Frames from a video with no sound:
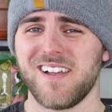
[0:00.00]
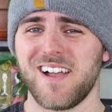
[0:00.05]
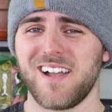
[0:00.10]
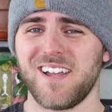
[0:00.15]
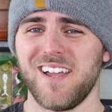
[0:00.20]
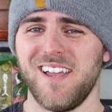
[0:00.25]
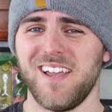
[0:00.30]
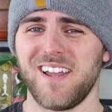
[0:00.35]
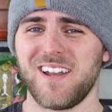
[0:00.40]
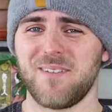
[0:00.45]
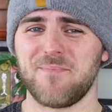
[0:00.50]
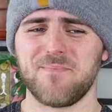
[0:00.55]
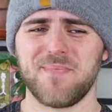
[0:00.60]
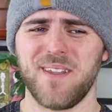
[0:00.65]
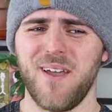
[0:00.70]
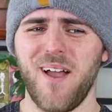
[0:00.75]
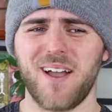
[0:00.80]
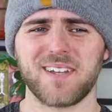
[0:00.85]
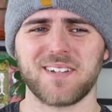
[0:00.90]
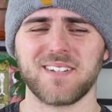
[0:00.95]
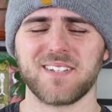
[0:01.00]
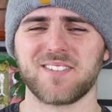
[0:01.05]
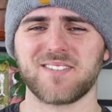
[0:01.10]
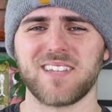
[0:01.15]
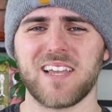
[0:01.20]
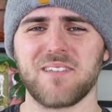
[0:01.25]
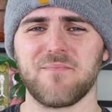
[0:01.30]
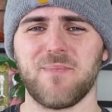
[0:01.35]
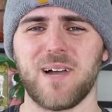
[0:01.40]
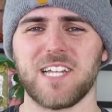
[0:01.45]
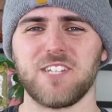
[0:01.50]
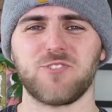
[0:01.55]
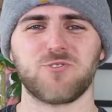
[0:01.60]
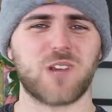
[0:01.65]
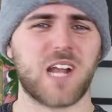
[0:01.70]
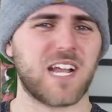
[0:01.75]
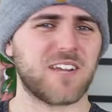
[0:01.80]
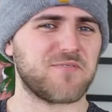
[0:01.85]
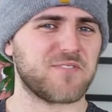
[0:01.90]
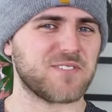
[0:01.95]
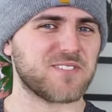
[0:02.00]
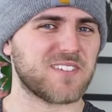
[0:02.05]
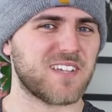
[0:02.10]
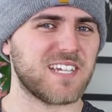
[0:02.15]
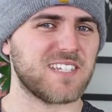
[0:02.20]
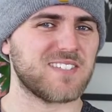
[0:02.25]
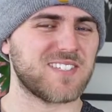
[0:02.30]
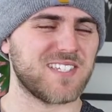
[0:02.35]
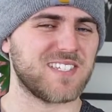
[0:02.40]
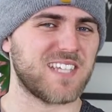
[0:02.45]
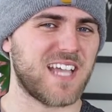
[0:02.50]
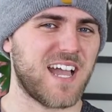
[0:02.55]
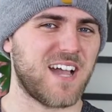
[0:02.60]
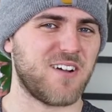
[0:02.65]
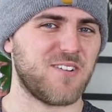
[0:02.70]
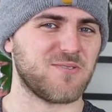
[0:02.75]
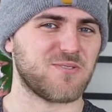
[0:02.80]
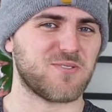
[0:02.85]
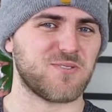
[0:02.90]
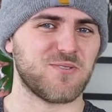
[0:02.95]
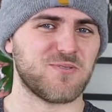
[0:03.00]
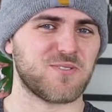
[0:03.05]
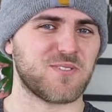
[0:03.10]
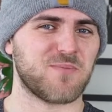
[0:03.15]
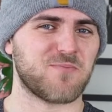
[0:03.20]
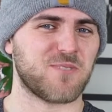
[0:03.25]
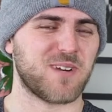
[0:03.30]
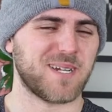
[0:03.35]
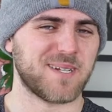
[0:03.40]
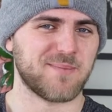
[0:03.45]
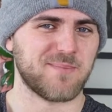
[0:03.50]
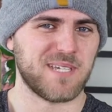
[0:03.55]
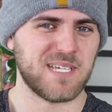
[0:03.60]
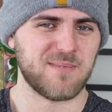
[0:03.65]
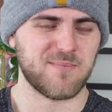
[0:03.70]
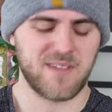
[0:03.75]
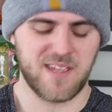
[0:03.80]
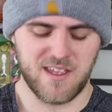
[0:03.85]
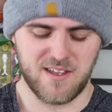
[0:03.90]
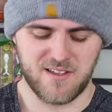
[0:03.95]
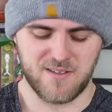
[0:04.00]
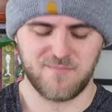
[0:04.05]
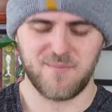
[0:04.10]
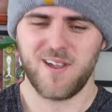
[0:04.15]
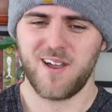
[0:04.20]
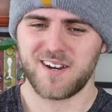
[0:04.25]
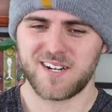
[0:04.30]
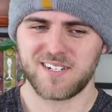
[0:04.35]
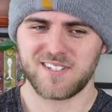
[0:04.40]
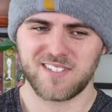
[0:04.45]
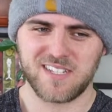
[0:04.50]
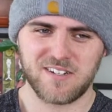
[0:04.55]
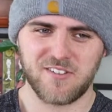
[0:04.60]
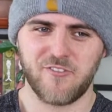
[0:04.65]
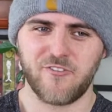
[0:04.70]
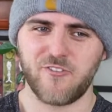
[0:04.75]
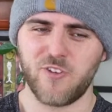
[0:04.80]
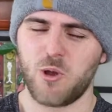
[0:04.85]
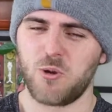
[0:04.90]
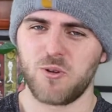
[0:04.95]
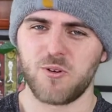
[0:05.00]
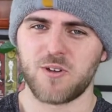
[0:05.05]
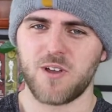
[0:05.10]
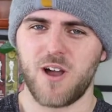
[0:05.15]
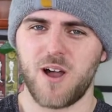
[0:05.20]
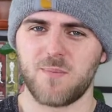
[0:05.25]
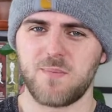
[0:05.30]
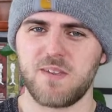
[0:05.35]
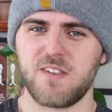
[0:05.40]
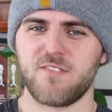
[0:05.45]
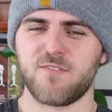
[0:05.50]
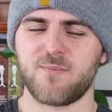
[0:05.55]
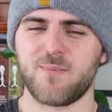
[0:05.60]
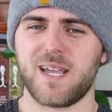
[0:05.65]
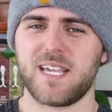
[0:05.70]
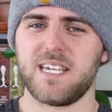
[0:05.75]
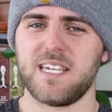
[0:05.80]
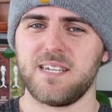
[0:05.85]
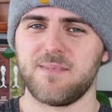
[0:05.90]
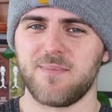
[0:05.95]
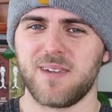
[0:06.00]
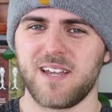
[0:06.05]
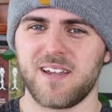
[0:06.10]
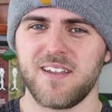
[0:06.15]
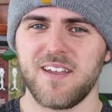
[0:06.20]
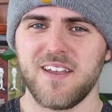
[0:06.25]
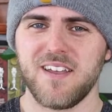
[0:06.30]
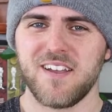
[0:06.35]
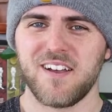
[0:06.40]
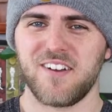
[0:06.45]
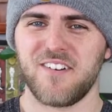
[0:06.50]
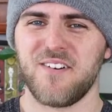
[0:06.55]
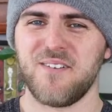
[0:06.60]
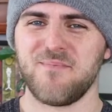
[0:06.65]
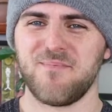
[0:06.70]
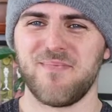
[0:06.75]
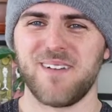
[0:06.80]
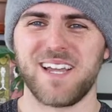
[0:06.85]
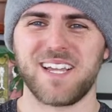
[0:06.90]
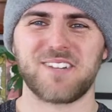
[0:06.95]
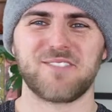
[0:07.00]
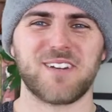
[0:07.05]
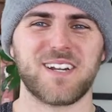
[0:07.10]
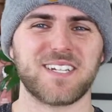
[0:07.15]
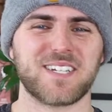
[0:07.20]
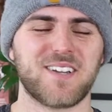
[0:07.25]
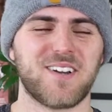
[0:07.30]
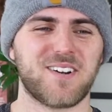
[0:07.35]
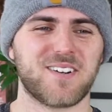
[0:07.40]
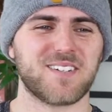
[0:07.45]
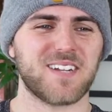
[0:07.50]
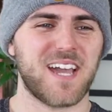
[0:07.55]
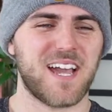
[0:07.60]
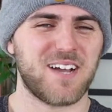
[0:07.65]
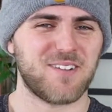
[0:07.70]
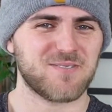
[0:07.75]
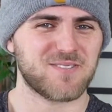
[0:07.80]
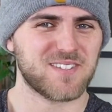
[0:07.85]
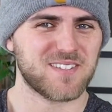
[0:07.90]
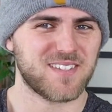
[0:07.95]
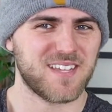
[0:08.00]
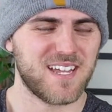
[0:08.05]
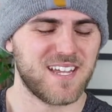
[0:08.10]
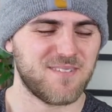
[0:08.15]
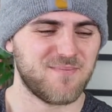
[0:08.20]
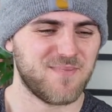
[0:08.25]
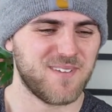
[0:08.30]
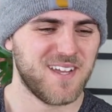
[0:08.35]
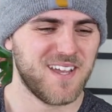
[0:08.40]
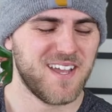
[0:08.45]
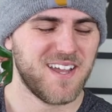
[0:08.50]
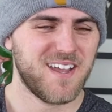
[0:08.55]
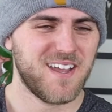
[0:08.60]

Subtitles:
And I'm not gonna send my driver's license out to some random email. I'm not gonna send a photocopy of my email, of my credit card out to them.